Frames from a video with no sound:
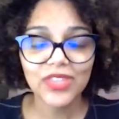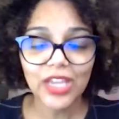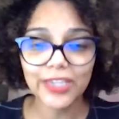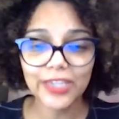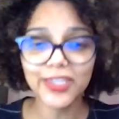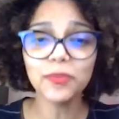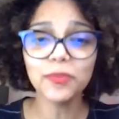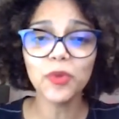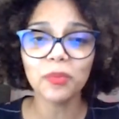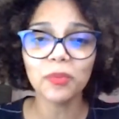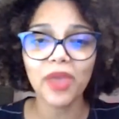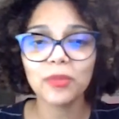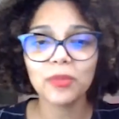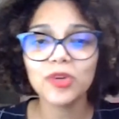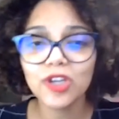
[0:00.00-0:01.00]
keep your
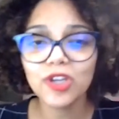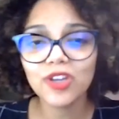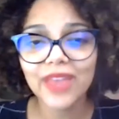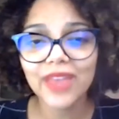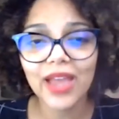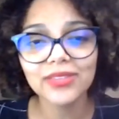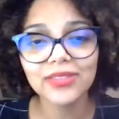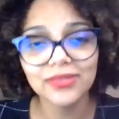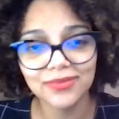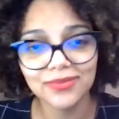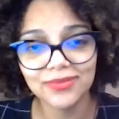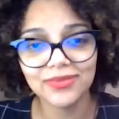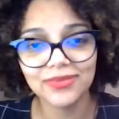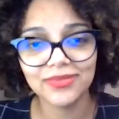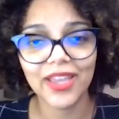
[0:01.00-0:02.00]
memory on that.
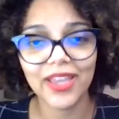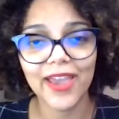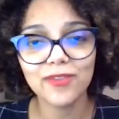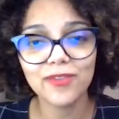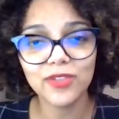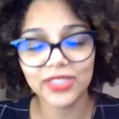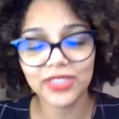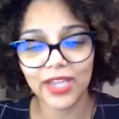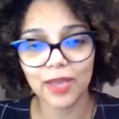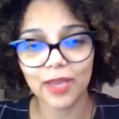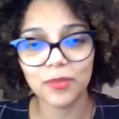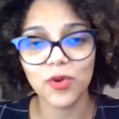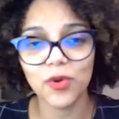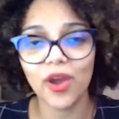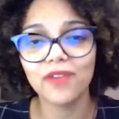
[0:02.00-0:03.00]
Every time
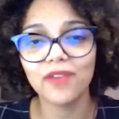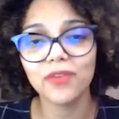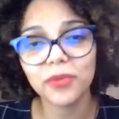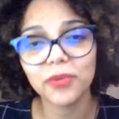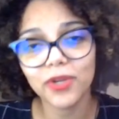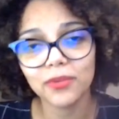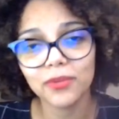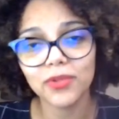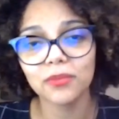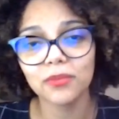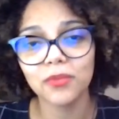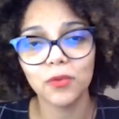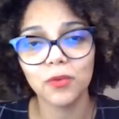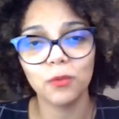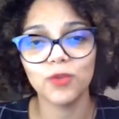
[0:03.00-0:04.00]
you have a
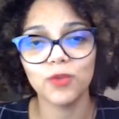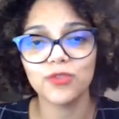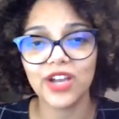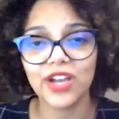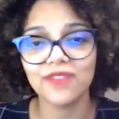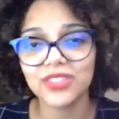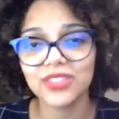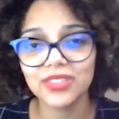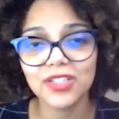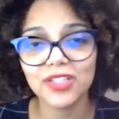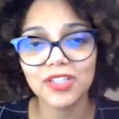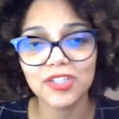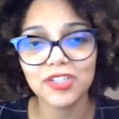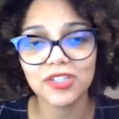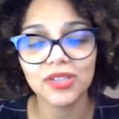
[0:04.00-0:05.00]
problem with Java
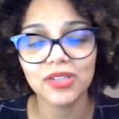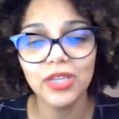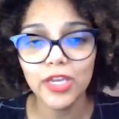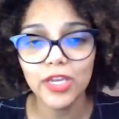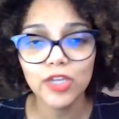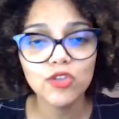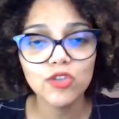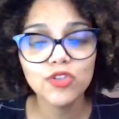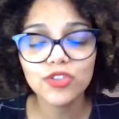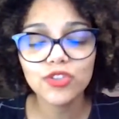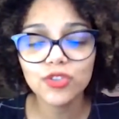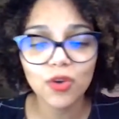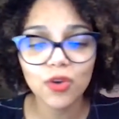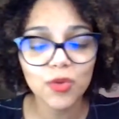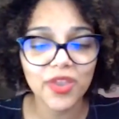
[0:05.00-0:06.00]
installation, you just
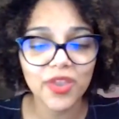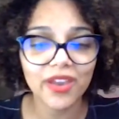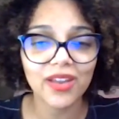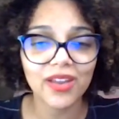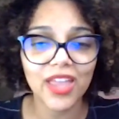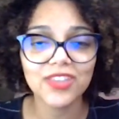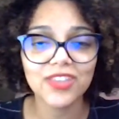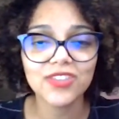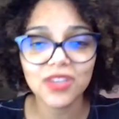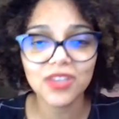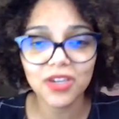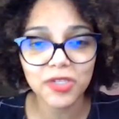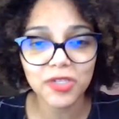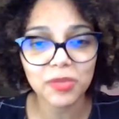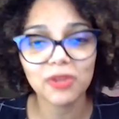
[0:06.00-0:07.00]
go there and
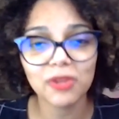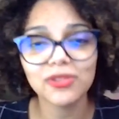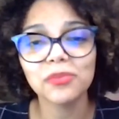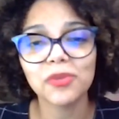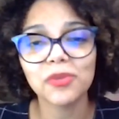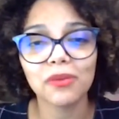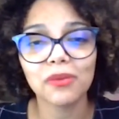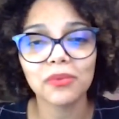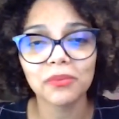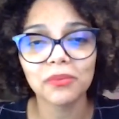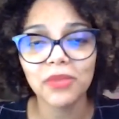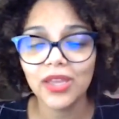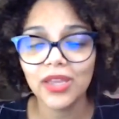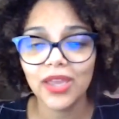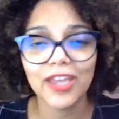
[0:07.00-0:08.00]
search about the problem
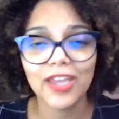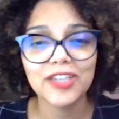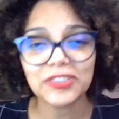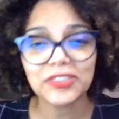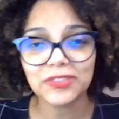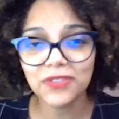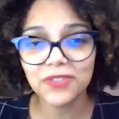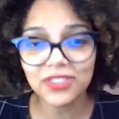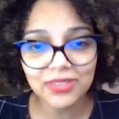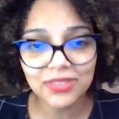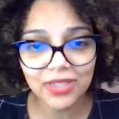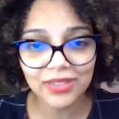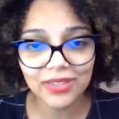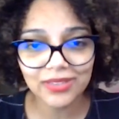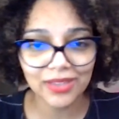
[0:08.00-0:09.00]
and just fix
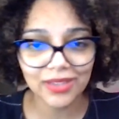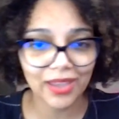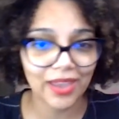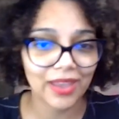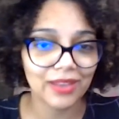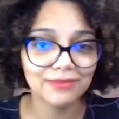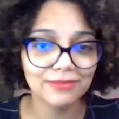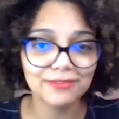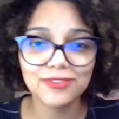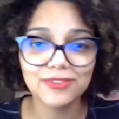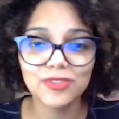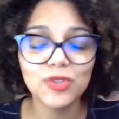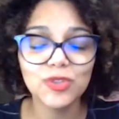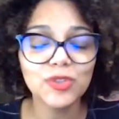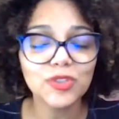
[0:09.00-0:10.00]
it, and
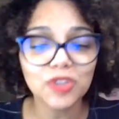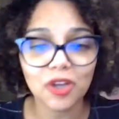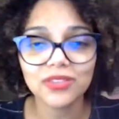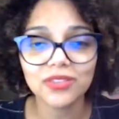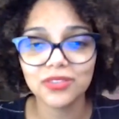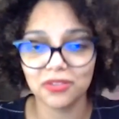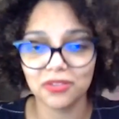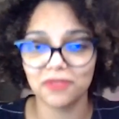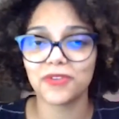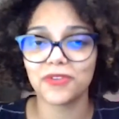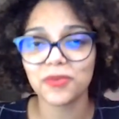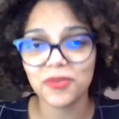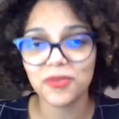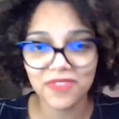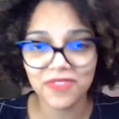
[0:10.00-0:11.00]
do not suffer
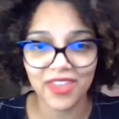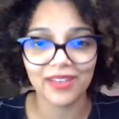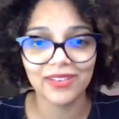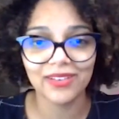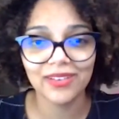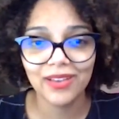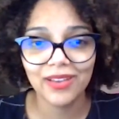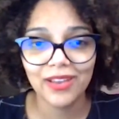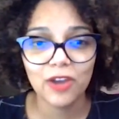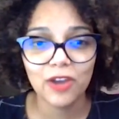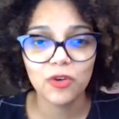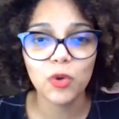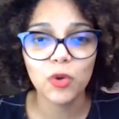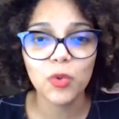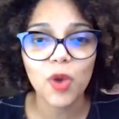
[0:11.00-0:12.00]
with that.
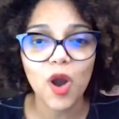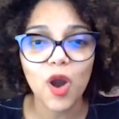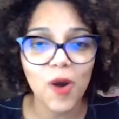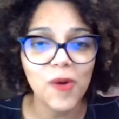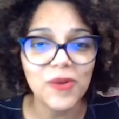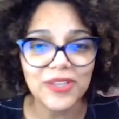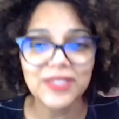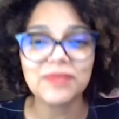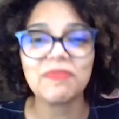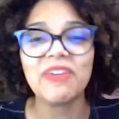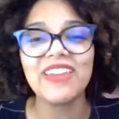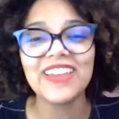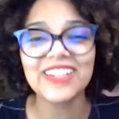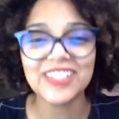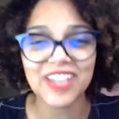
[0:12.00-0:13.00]
Will always
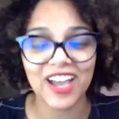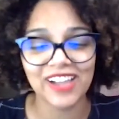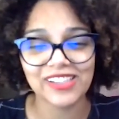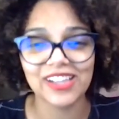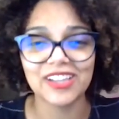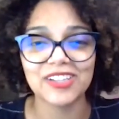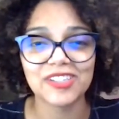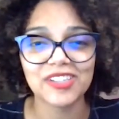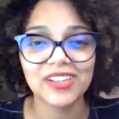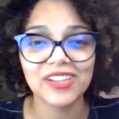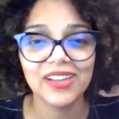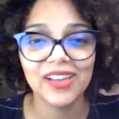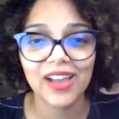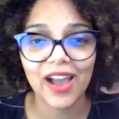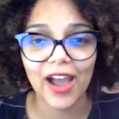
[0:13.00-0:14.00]
be a challenge.
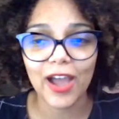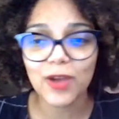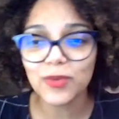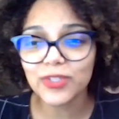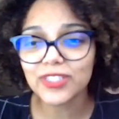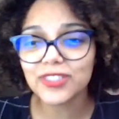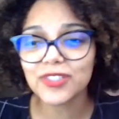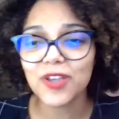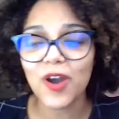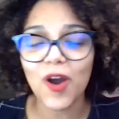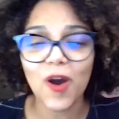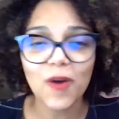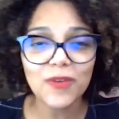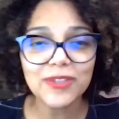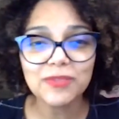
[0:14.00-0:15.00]
I was
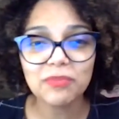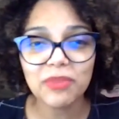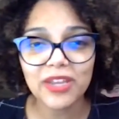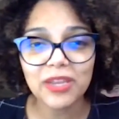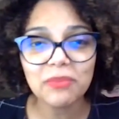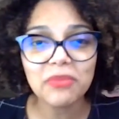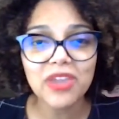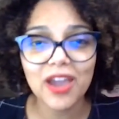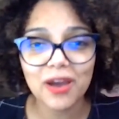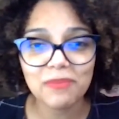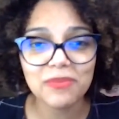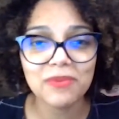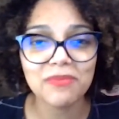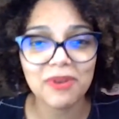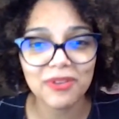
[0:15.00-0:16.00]
always beating me up
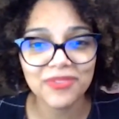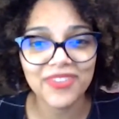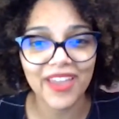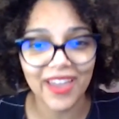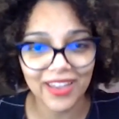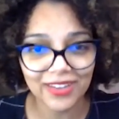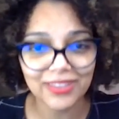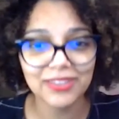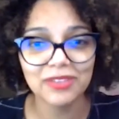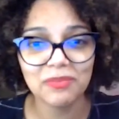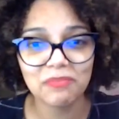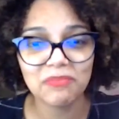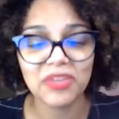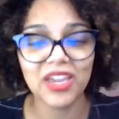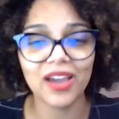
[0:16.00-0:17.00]
about that
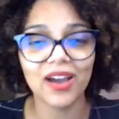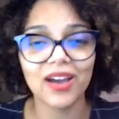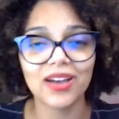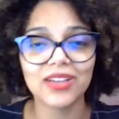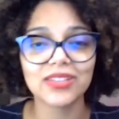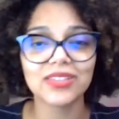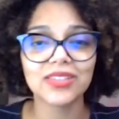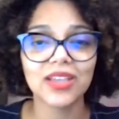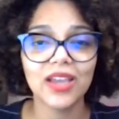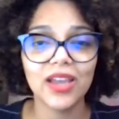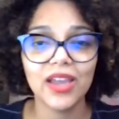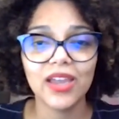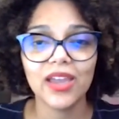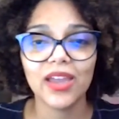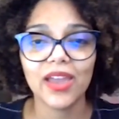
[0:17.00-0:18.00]
because
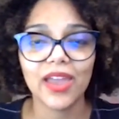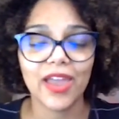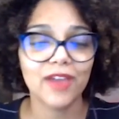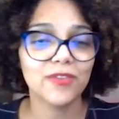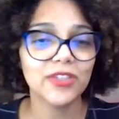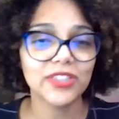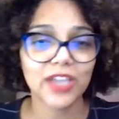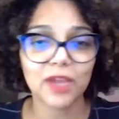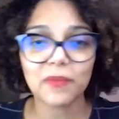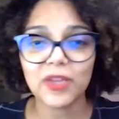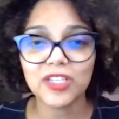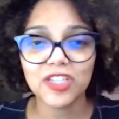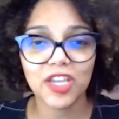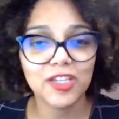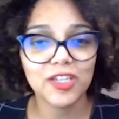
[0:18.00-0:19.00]
every time I
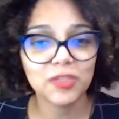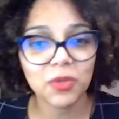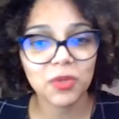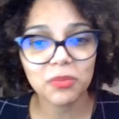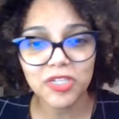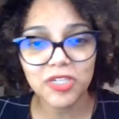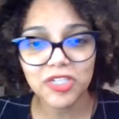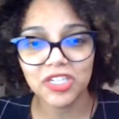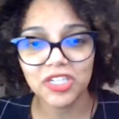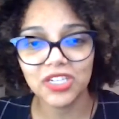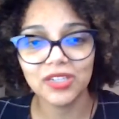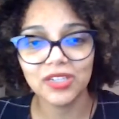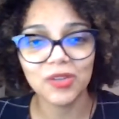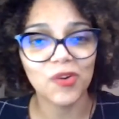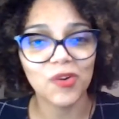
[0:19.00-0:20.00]
change my
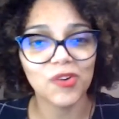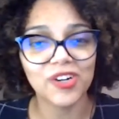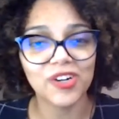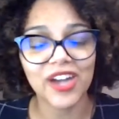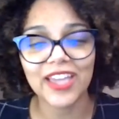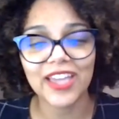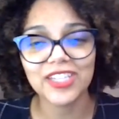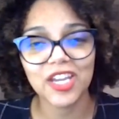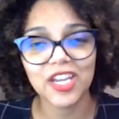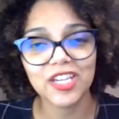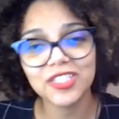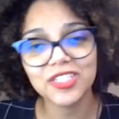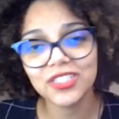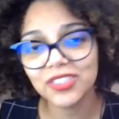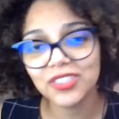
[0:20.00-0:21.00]
machine or I
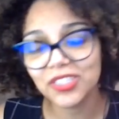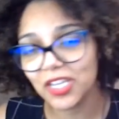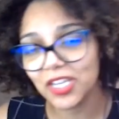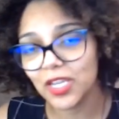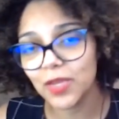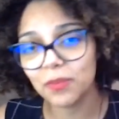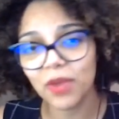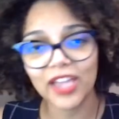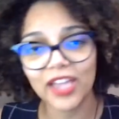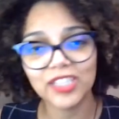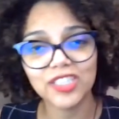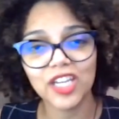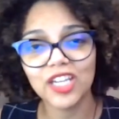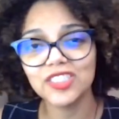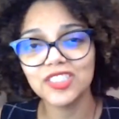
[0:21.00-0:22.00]
change the team, I
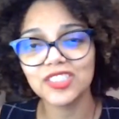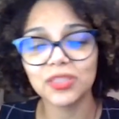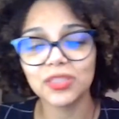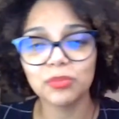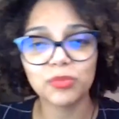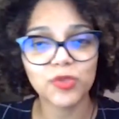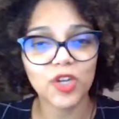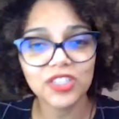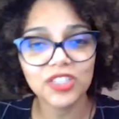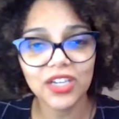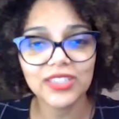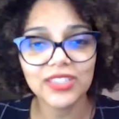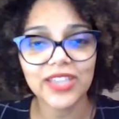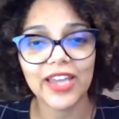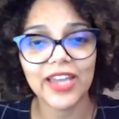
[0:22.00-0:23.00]
change the
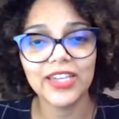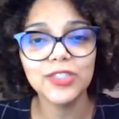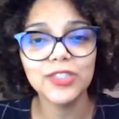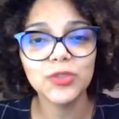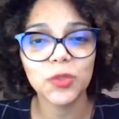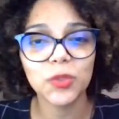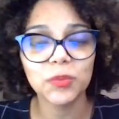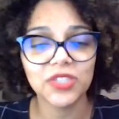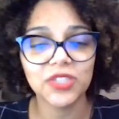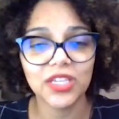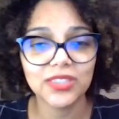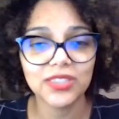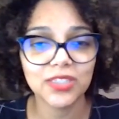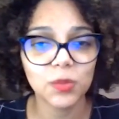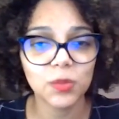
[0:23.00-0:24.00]
project, I need to
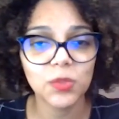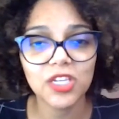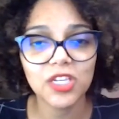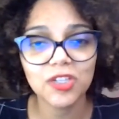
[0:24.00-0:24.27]
update something in